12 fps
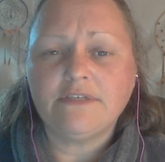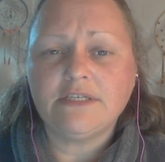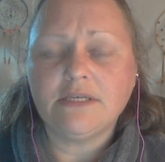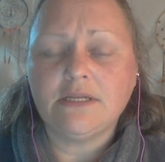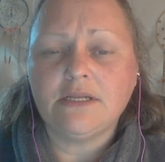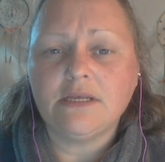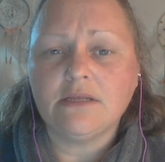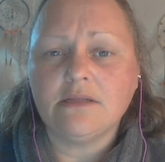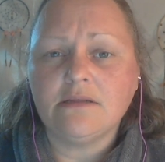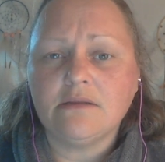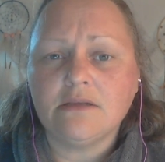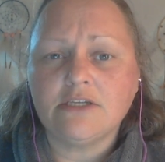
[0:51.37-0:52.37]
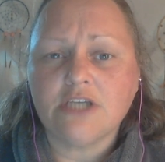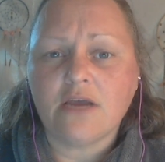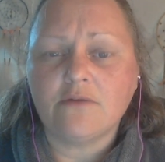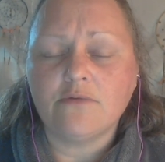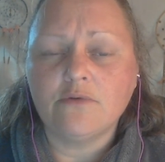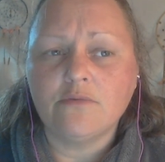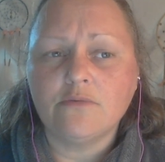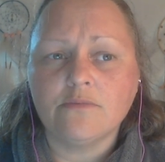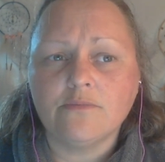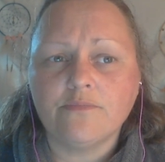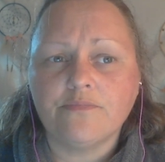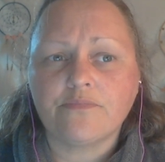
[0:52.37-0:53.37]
seen it in the chat room.